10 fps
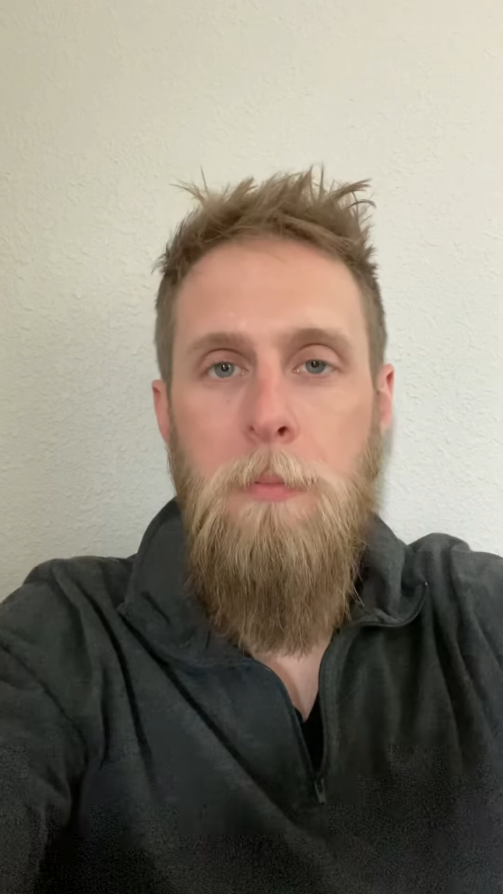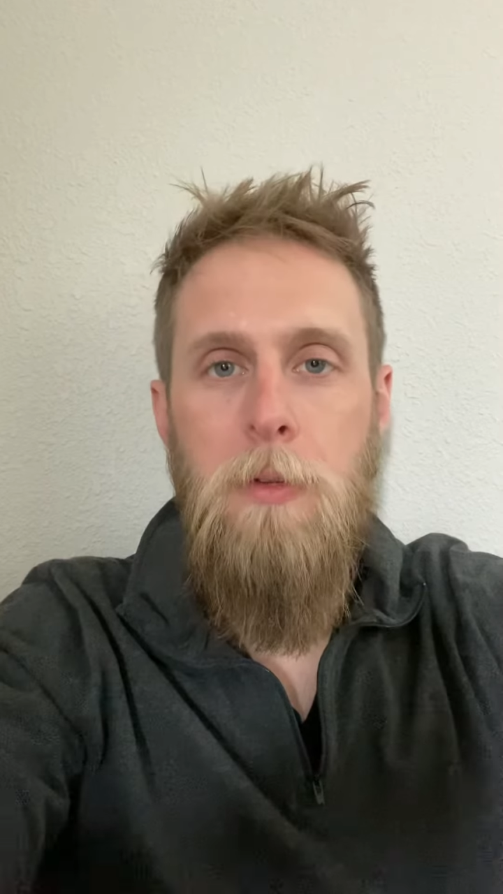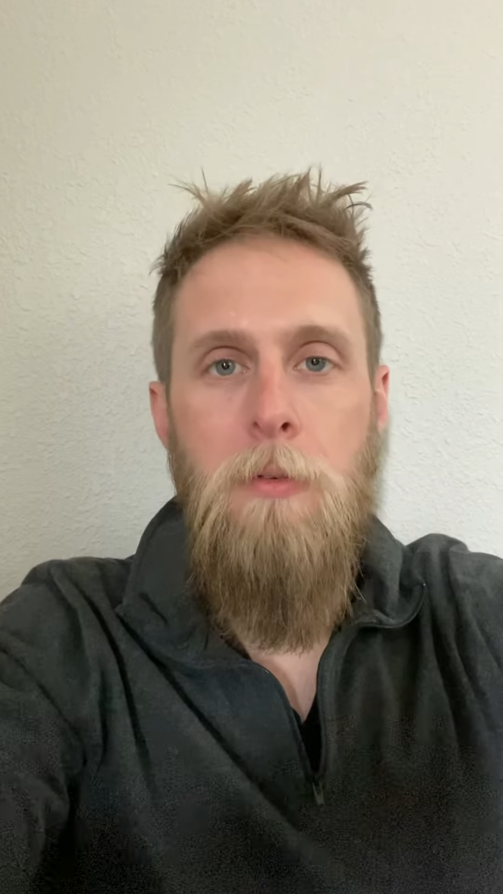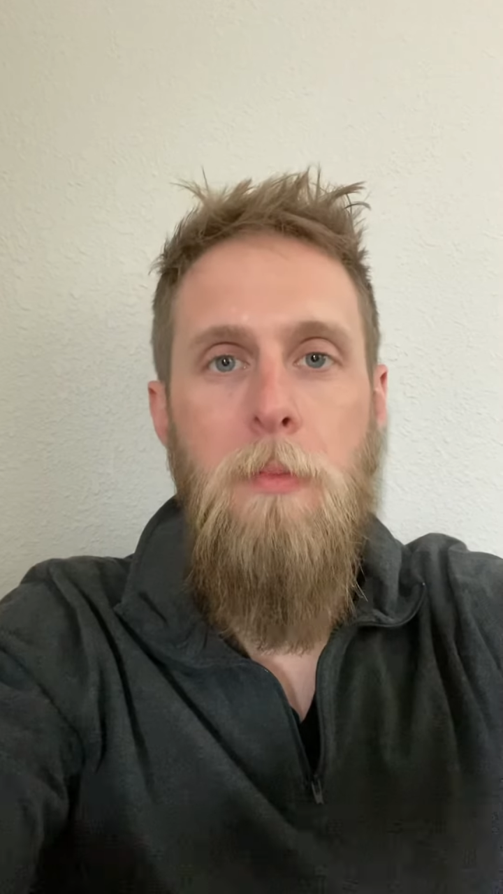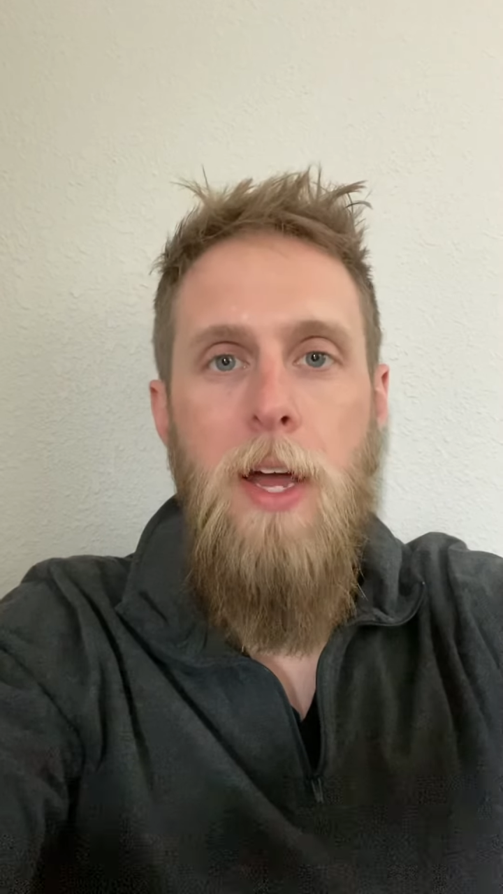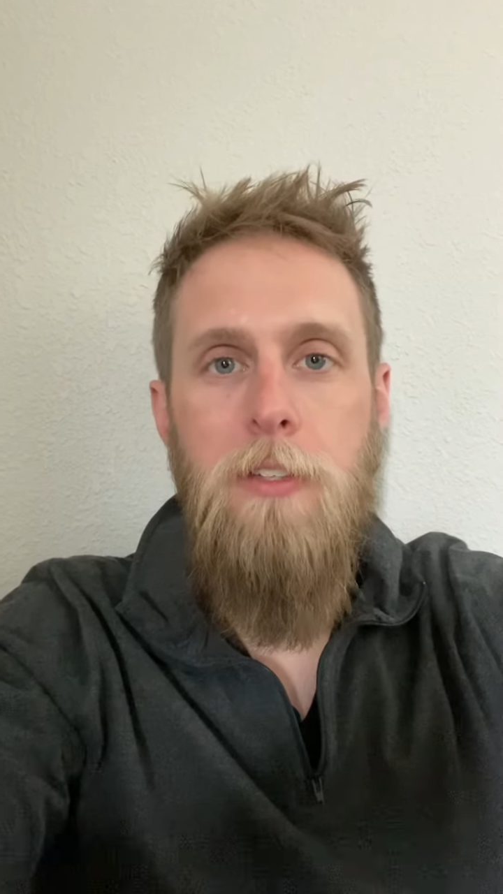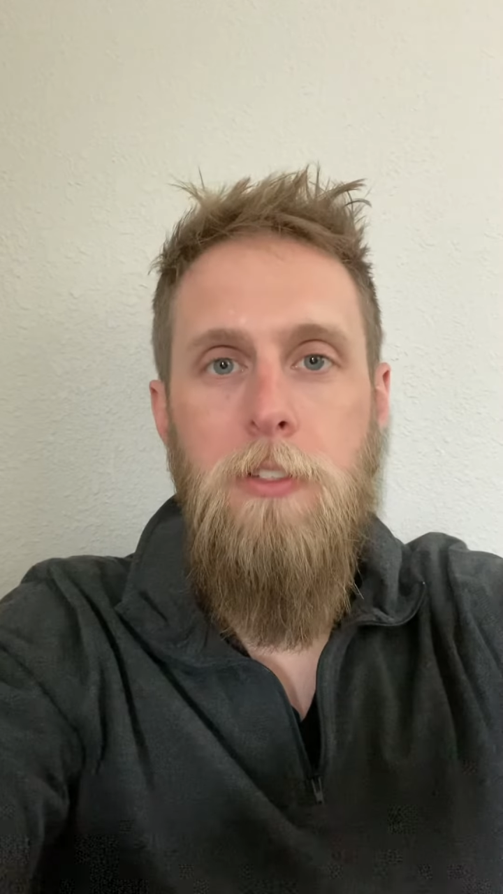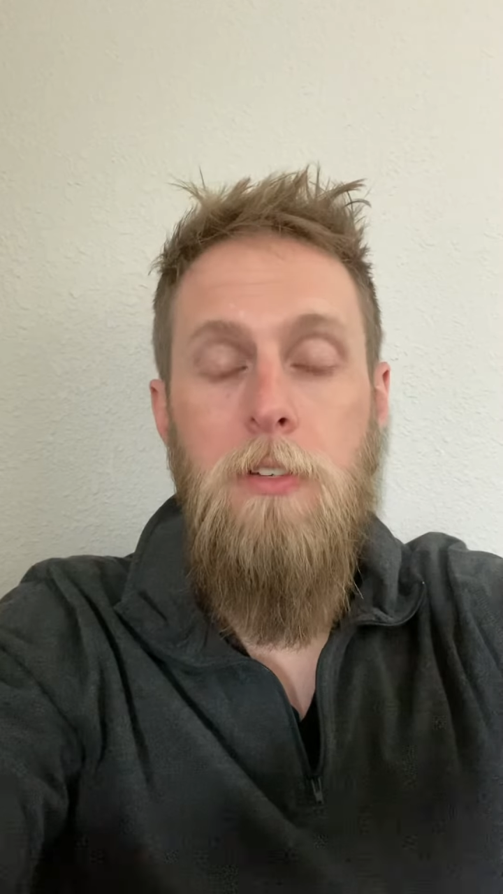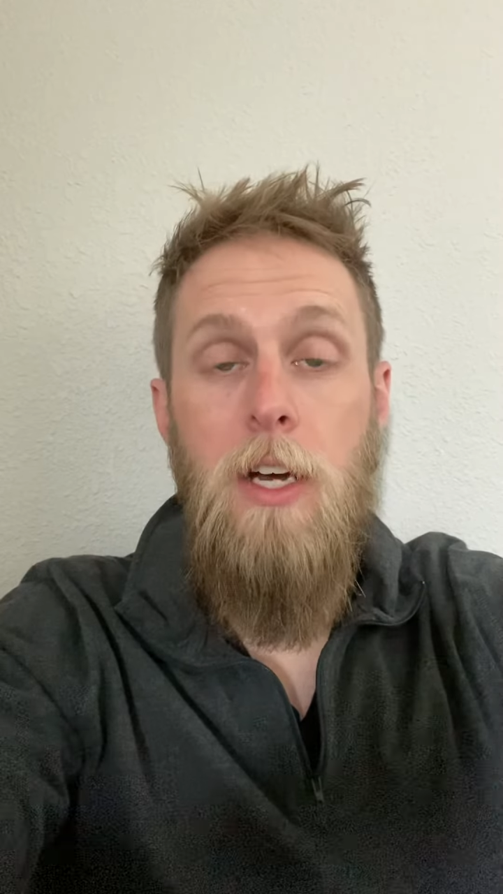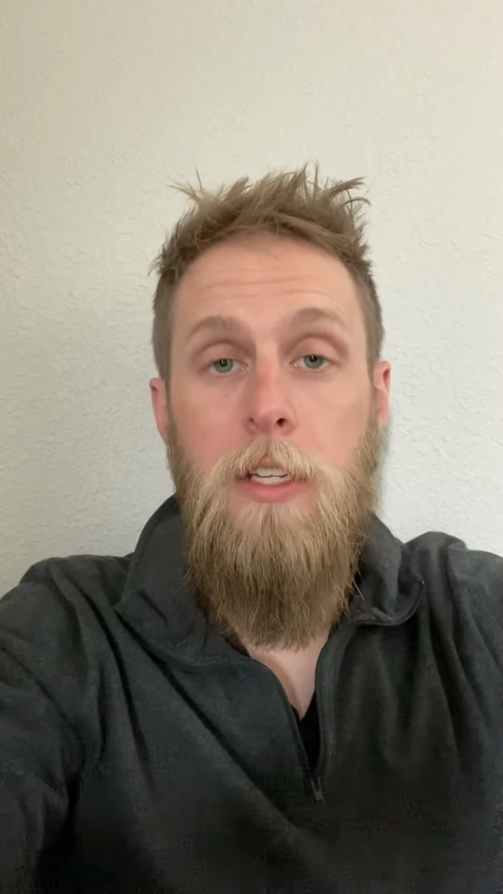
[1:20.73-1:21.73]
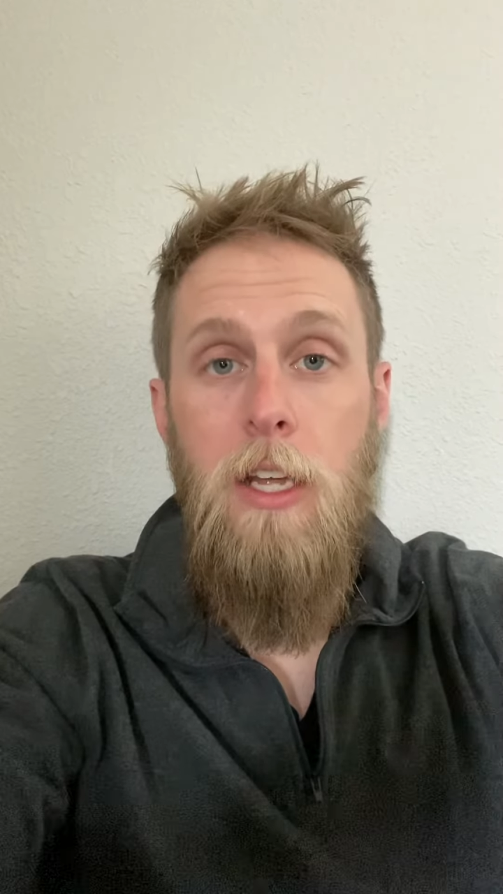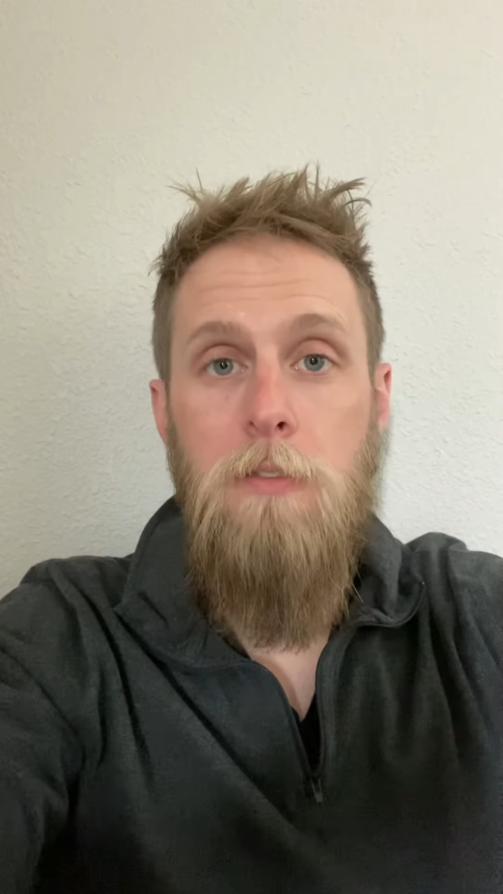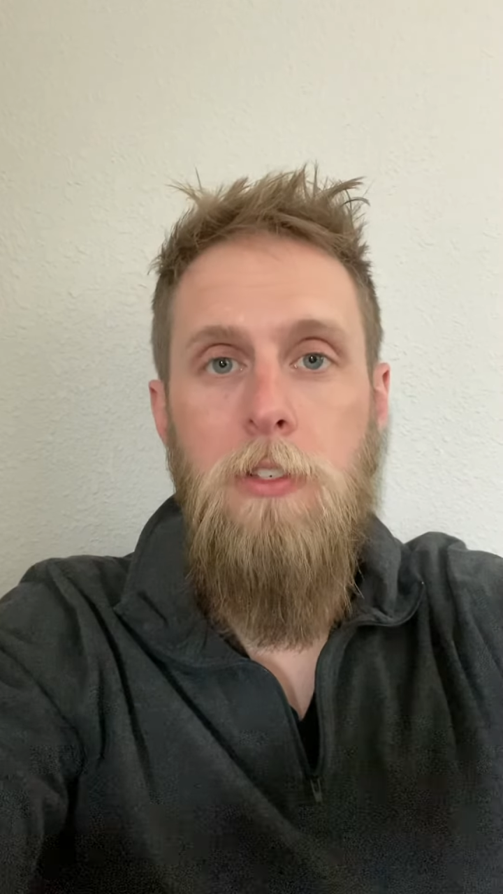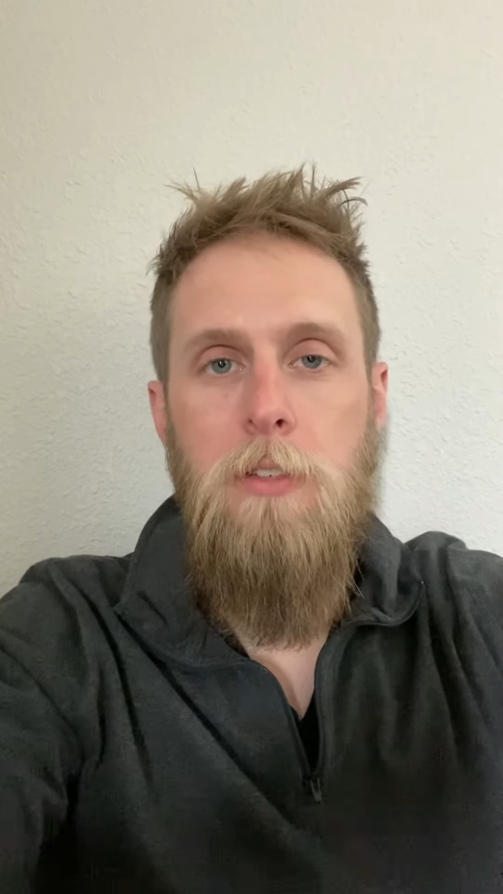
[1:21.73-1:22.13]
me remind you, God loves you.